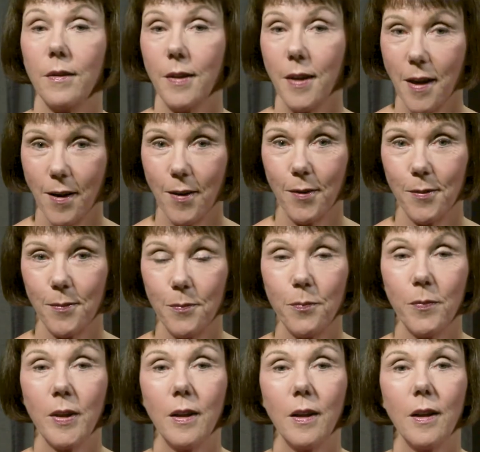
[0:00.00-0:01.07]
Now,
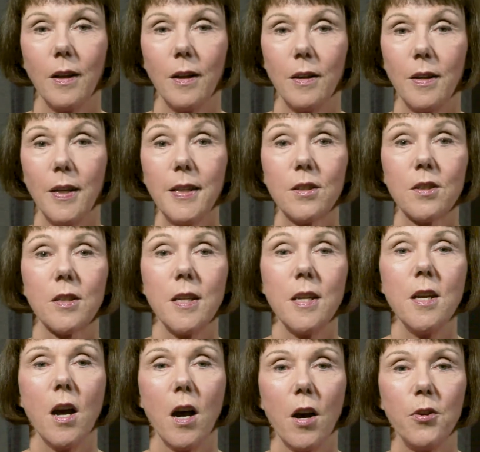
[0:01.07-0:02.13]
let's
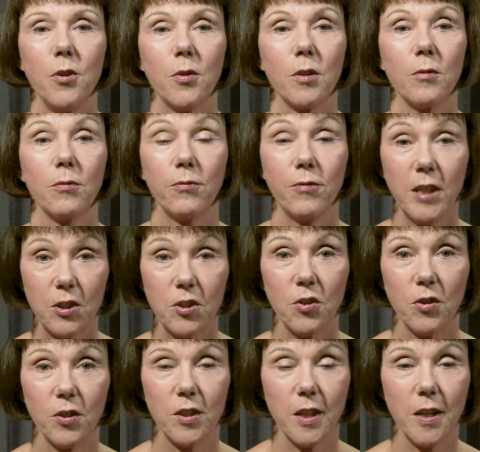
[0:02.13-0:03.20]
see how you can fix
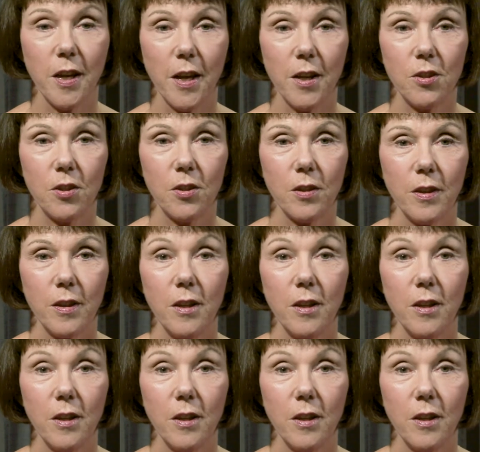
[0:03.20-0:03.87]
your TH